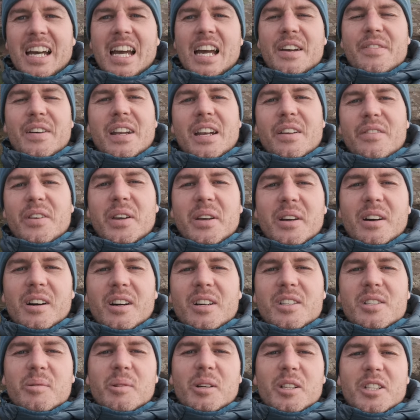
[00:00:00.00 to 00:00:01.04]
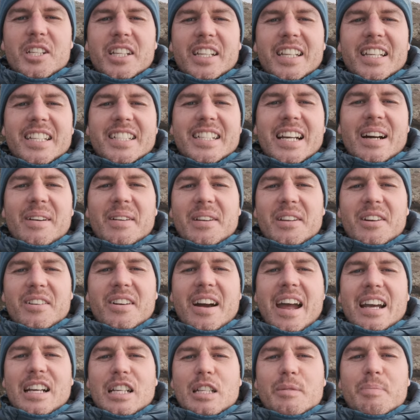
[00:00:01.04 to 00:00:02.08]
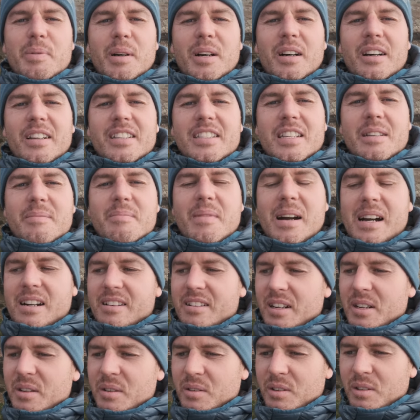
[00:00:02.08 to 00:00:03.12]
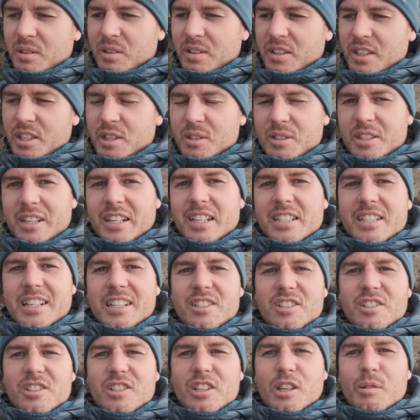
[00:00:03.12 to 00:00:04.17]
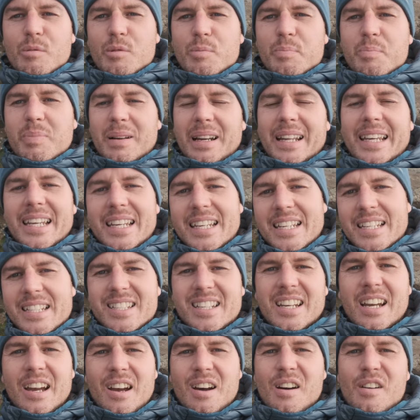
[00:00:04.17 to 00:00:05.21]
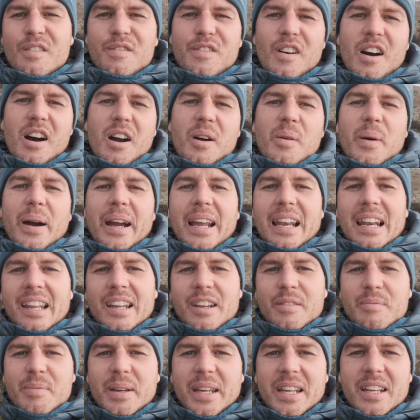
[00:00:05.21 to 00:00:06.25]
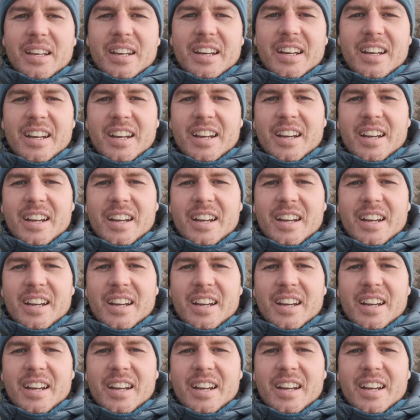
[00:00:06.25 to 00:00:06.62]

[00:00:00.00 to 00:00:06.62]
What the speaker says: If any of you guys are watching this now and you're experts in macro or using extension tubes, please fire away. Leave me.